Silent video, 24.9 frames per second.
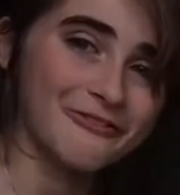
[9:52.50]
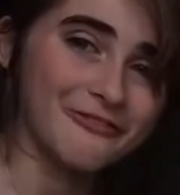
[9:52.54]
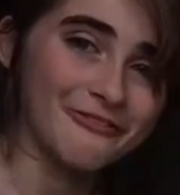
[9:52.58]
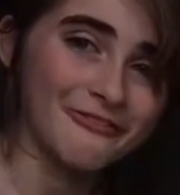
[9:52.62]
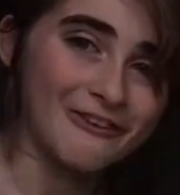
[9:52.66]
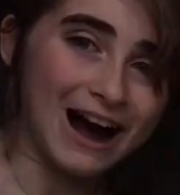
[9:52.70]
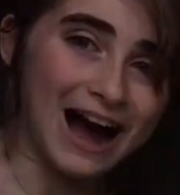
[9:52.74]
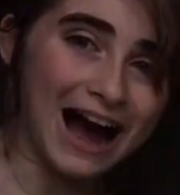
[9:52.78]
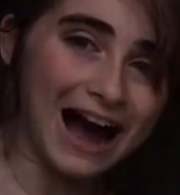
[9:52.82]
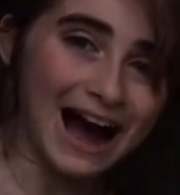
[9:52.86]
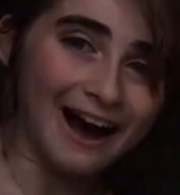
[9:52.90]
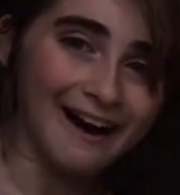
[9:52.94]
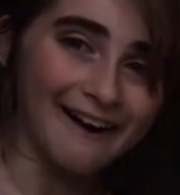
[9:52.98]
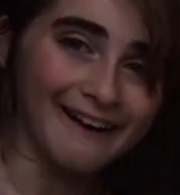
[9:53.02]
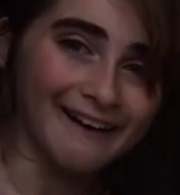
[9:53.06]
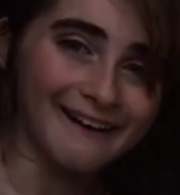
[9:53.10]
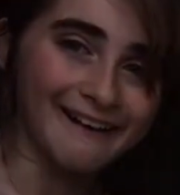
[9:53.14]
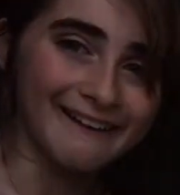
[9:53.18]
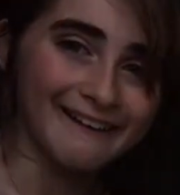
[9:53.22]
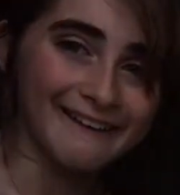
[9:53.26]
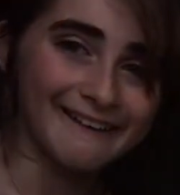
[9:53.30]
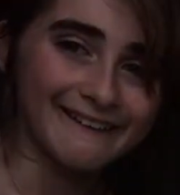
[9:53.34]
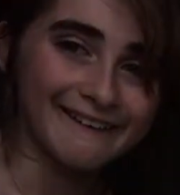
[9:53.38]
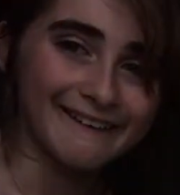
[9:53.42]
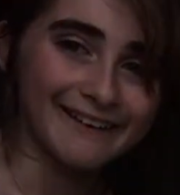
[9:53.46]

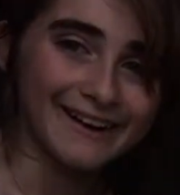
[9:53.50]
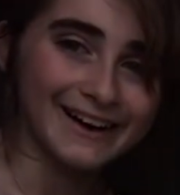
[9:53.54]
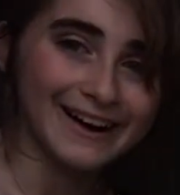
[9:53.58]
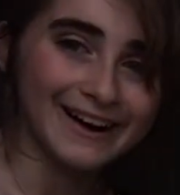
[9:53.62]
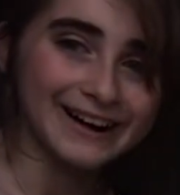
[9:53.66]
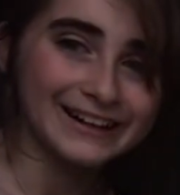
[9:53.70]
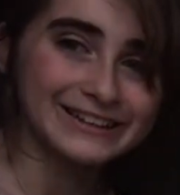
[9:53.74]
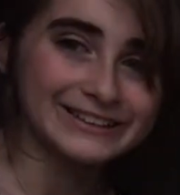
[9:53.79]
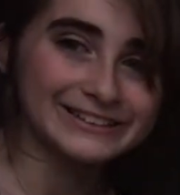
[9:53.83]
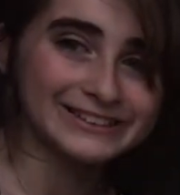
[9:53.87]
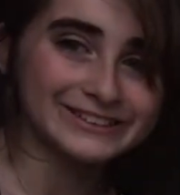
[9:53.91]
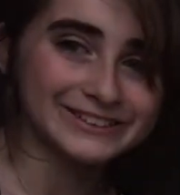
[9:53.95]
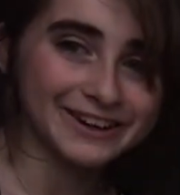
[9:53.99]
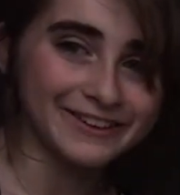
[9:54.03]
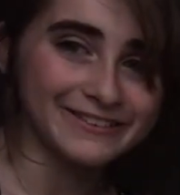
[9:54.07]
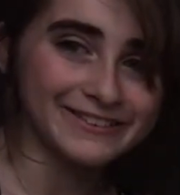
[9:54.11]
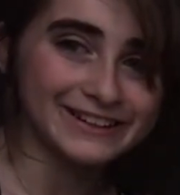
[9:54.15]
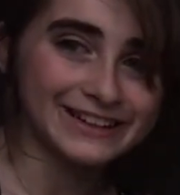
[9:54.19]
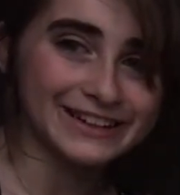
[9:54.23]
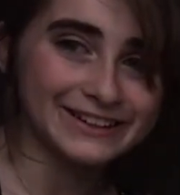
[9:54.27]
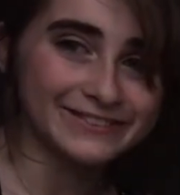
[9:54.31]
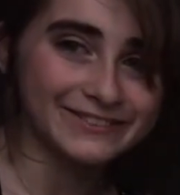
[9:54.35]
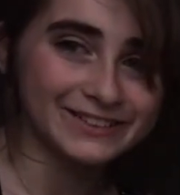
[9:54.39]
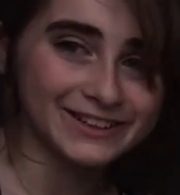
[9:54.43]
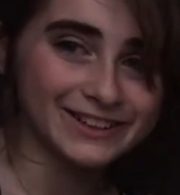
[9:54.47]
Wow, I
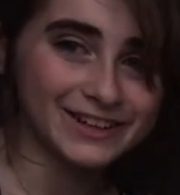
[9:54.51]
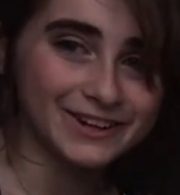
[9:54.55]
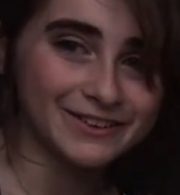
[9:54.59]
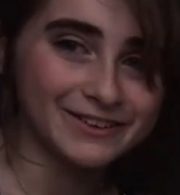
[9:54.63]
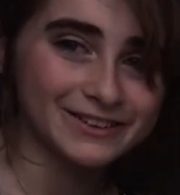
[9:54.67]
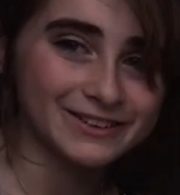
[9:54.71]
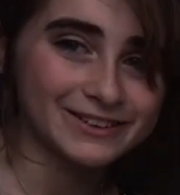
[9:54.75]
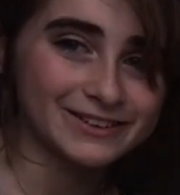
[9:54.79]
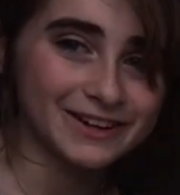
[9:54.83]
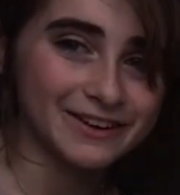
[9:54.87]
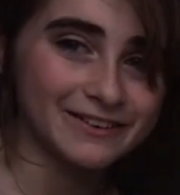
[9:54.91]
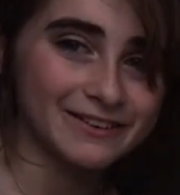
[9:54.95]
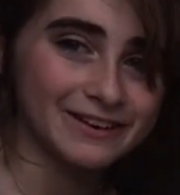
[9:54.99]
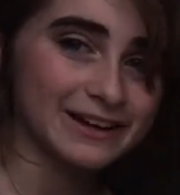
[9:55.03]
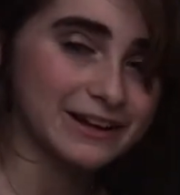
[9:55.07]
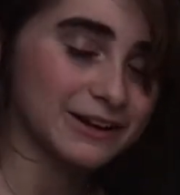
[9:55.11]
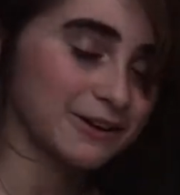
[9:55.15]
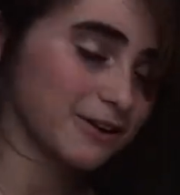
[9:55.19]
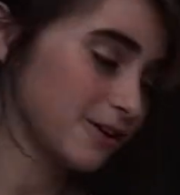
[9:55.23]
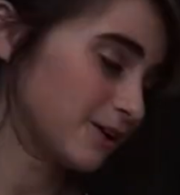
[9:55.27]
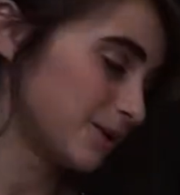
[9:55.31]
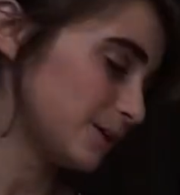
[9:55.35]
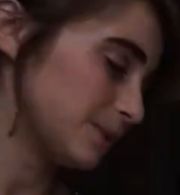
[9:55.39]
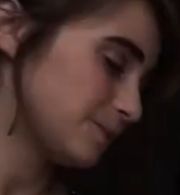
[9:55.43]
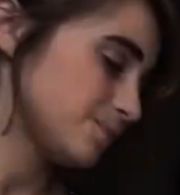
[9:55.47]
don't even know what's
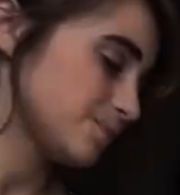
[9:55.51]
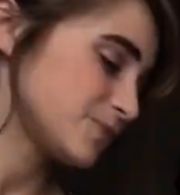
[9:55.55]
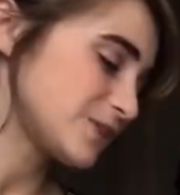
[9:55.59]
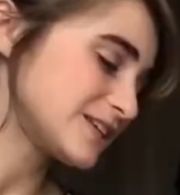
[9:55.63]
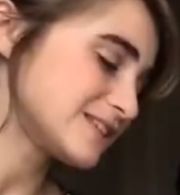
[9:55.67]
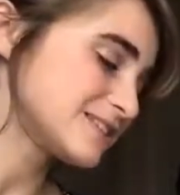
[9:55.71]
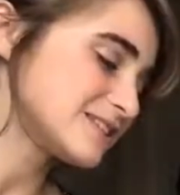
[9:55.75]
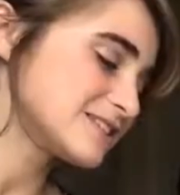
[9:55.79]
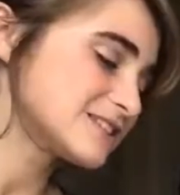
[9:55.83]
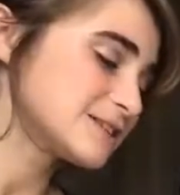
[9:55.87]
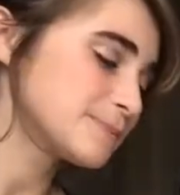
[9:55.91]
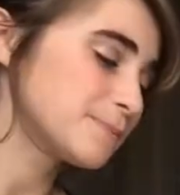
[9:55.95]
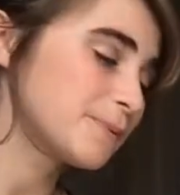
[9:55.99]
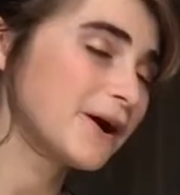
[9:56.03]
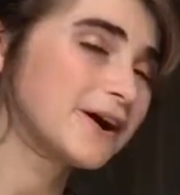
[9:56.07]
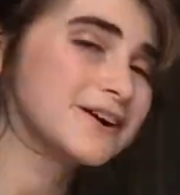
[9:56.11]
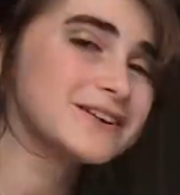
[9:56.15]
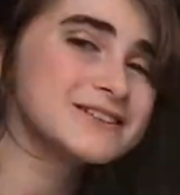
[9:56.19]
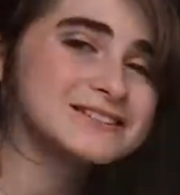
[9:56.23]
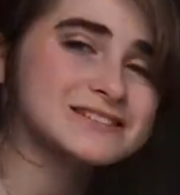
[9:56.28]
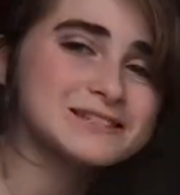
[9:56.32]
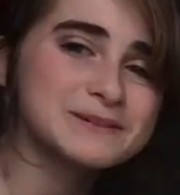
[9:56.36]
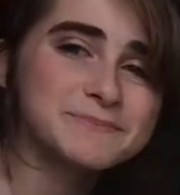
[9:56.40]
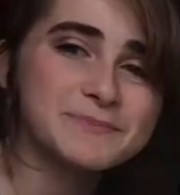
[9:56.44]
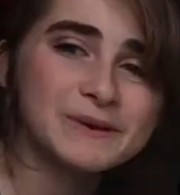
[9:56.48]
going on. This is
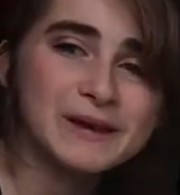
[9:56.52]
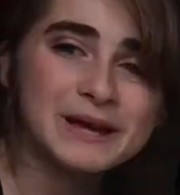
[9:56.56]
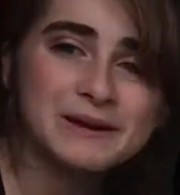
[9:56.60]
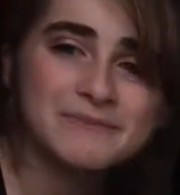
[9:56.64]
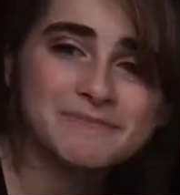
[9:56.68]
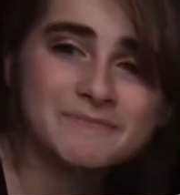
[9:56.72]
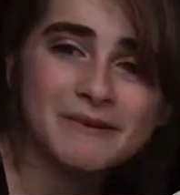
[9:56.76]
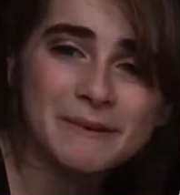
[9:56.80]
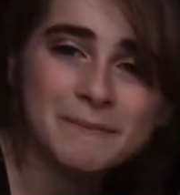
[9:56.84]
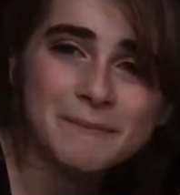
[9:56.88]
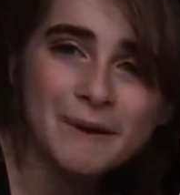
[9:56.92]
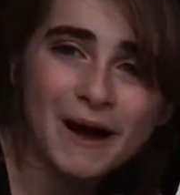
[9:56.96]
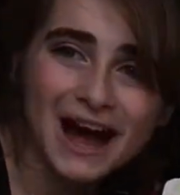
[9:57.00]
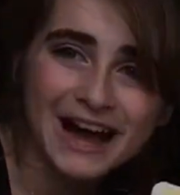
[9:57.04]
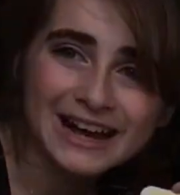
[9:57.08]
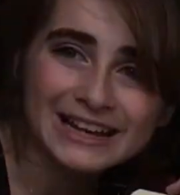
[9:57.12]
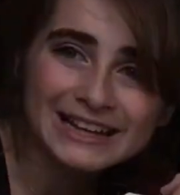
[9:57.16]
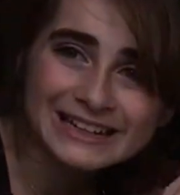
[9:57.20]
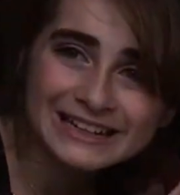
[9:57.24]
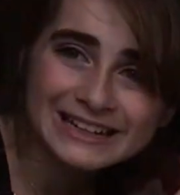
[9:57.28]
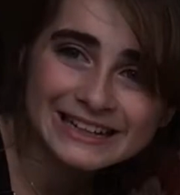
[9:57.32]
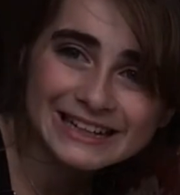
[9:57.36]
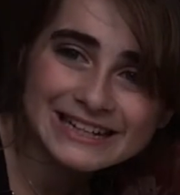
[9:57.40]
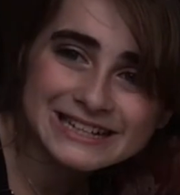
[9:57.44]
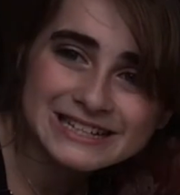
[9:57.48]
supposed to be my
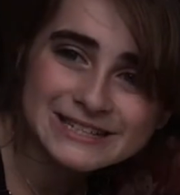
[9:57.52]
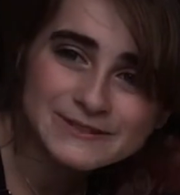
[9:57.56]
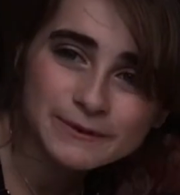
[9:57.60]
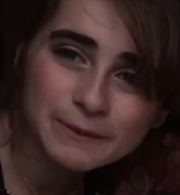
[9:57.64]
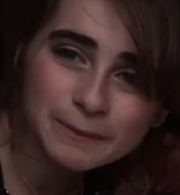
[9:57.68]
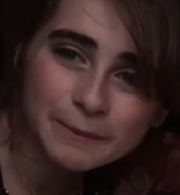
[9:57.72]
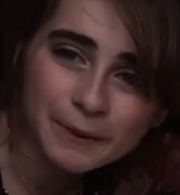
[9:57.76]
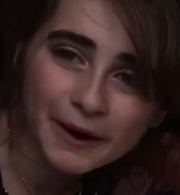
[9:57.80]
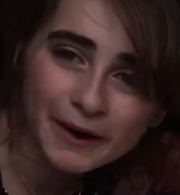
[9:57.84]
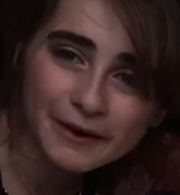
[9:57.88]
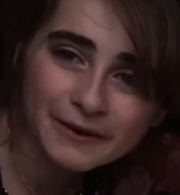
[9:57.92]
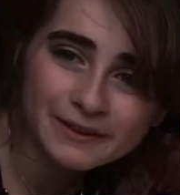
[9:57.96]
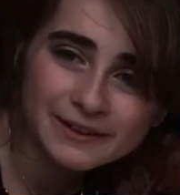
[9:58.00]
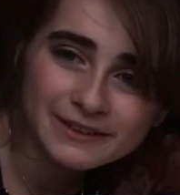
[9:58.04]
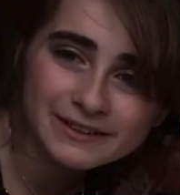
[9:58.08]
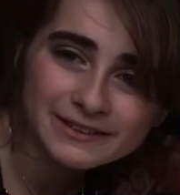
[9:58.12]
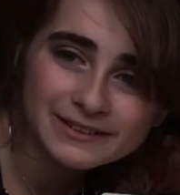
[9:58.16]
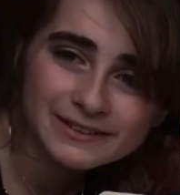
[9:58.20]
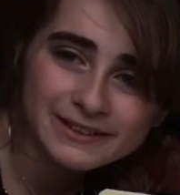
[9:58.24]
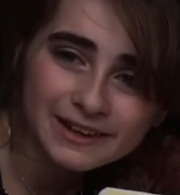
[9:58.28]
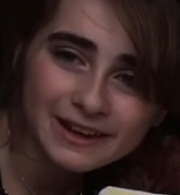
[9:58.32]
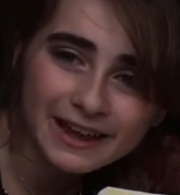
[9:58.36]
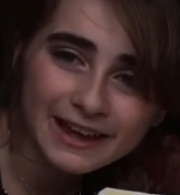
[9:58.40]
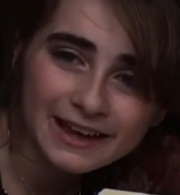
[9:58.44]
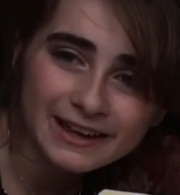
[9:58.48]
packing list for
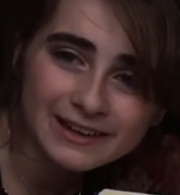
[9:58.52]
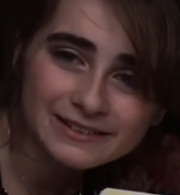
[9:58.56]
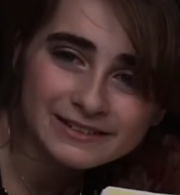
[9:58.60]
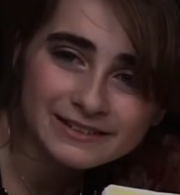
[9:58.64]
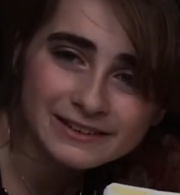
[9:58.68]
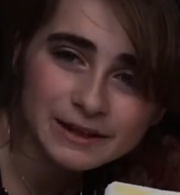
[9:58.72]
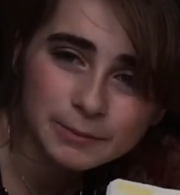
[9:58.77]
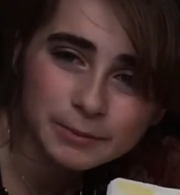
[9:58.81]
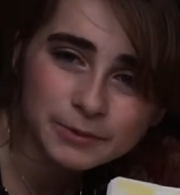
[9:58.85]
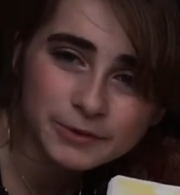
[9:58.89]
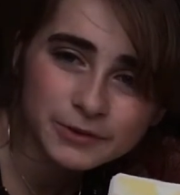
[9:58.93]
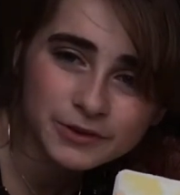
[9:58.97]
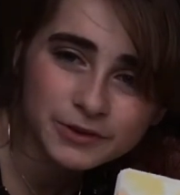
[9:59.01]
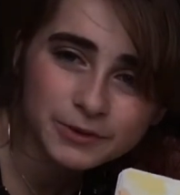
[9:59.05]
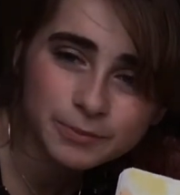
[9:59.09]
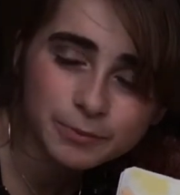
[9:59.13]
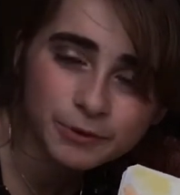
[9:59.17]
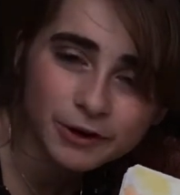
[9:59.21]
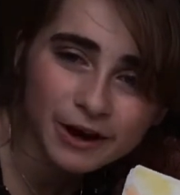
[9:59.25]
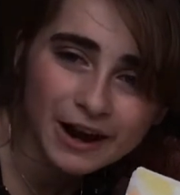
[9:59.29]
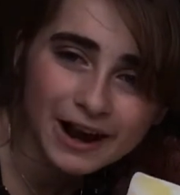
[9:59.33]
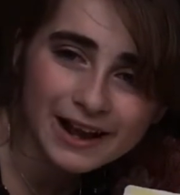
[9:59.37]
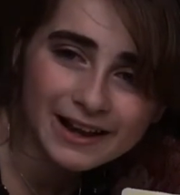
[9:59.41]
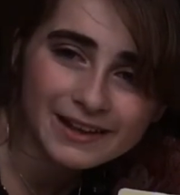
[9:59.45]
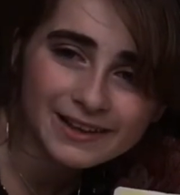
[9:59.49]
Poland, like double
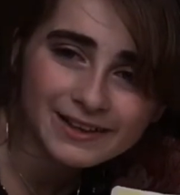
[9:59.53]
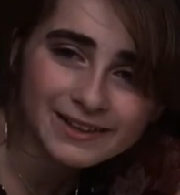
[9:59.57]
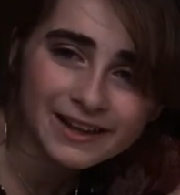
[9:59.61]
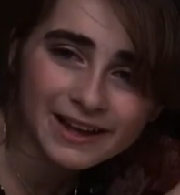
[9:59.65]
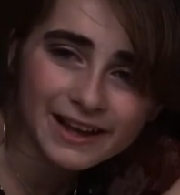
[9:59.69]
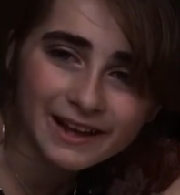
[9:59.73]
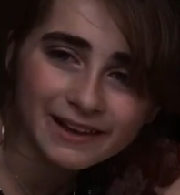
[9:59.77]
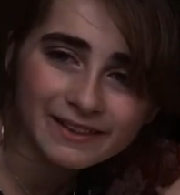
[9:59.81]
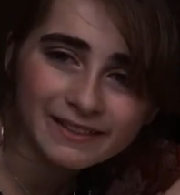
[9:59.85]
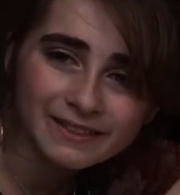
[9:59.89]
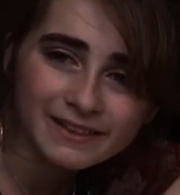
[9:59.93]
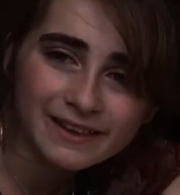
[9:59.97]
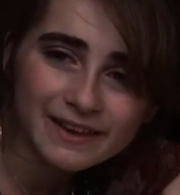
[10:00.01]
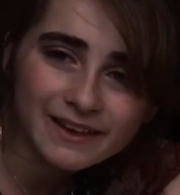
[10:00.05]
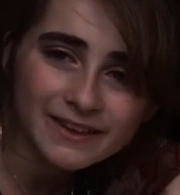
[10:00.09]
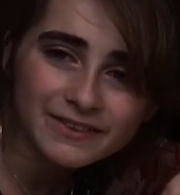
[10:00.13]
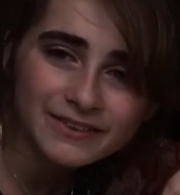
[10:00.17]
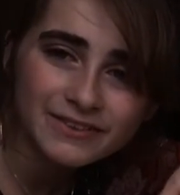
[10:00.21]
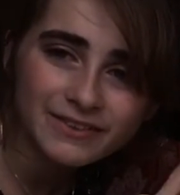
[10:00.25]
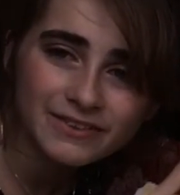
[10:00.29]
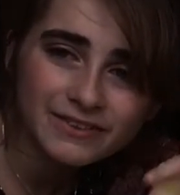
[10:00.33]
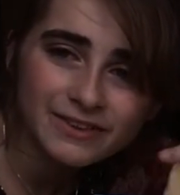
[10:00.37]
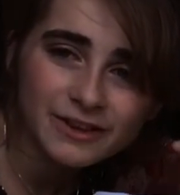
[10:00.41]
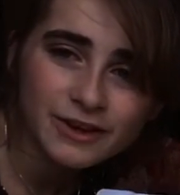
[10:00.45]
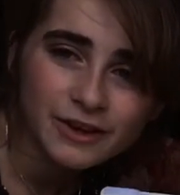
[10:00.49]
spread in
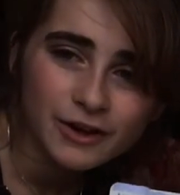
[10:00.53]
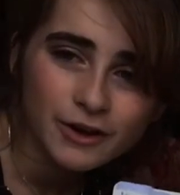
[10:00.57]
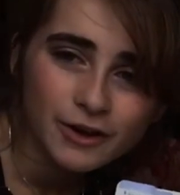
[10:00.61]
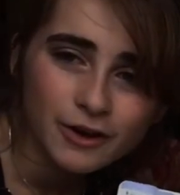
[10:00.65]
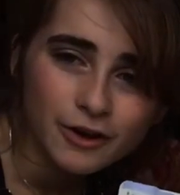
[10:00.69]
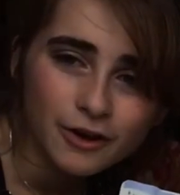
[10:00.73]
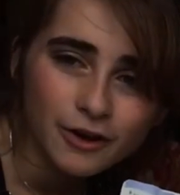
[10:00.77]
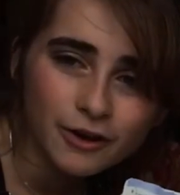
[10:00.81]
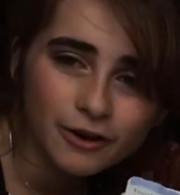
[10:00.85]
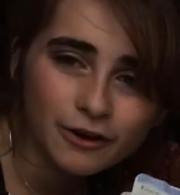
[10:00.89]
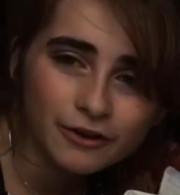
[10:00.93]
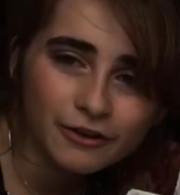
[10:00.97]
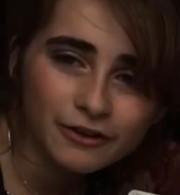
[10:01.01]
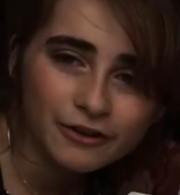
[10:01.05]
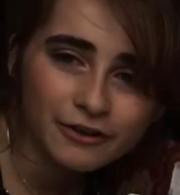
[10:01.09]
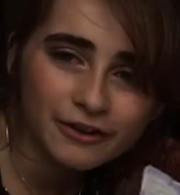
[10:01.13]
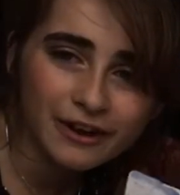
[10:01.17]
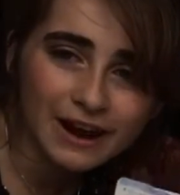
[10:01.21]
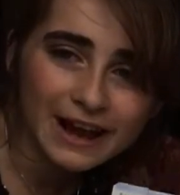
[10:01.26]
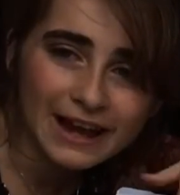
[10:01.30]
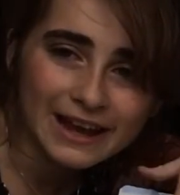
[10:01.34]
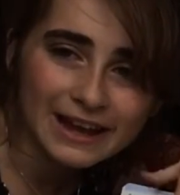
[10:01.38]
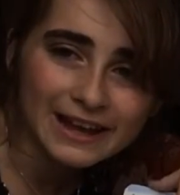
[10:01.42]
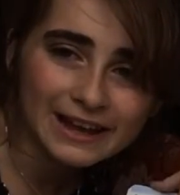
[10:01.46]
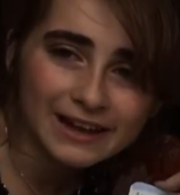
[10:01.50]
this
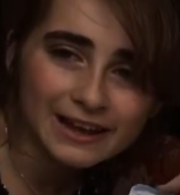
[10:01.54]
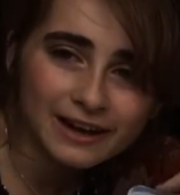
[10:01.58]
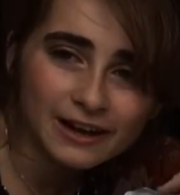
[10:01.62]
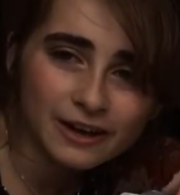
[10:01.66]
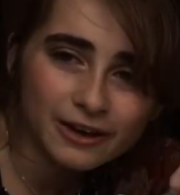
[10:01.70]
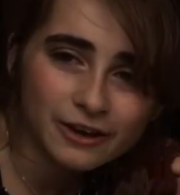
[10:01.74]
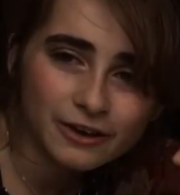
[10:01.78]
great.